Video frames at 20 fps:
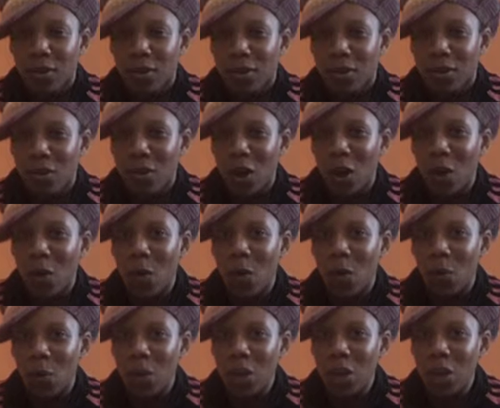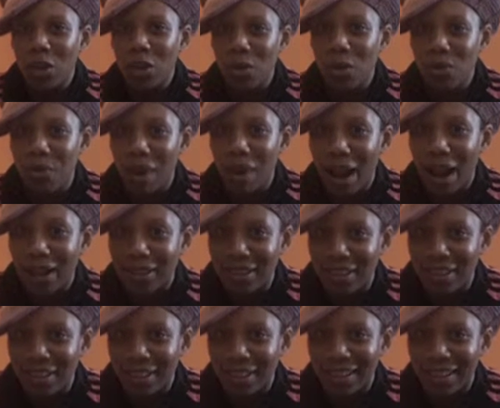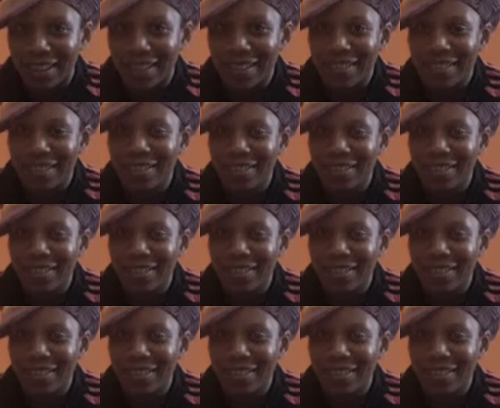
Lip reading: So when you're practicing,